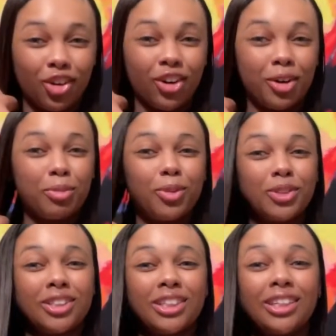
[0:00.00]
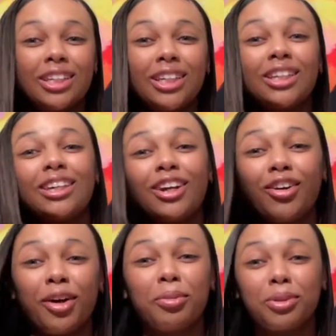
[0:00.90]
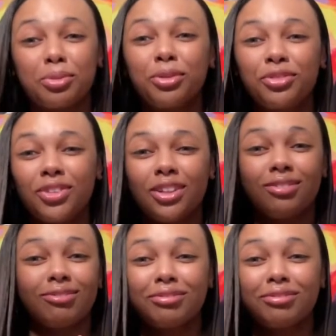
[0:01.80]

Incredible was sitting in the Incredibles movie.